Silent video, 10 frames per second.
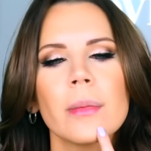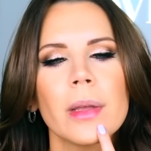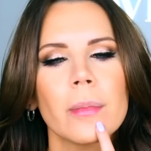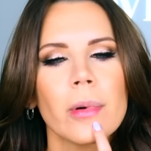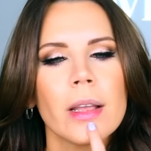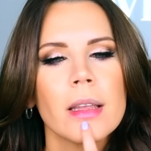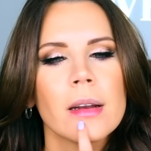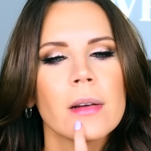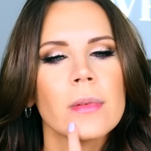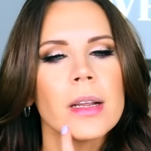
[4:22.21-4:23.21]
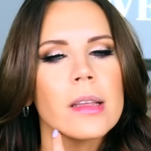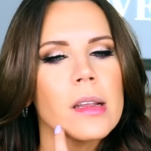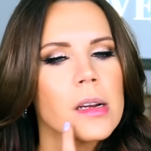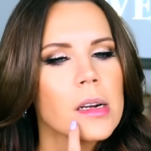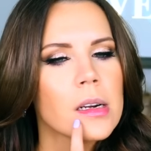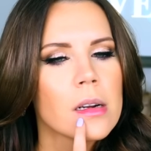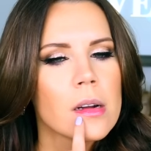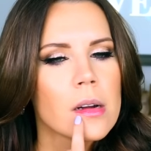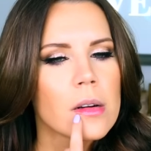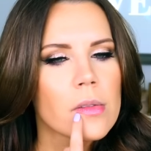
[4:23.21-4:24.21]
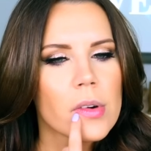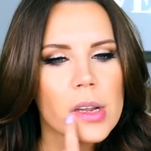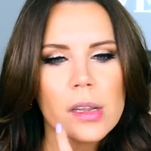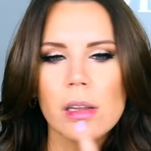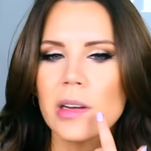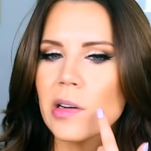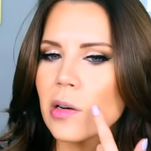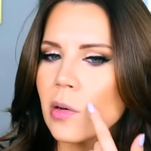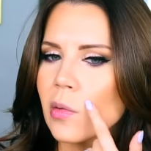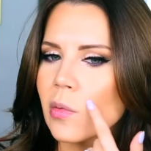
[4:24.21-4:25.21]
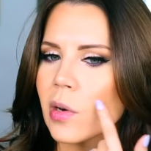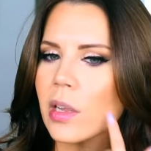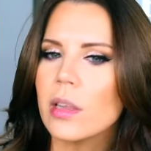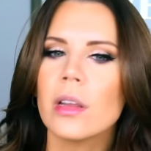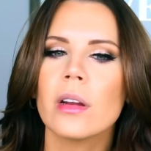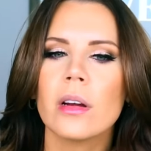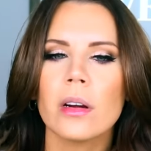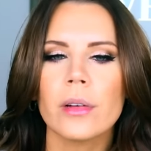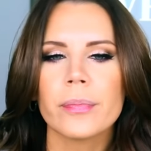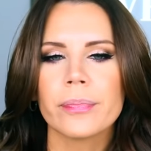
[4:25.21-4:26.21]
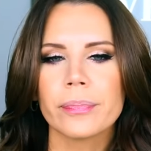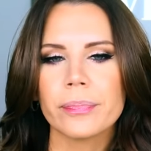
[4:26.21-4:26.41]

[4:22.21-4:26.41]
I'm like breaking out right here, right here, right here,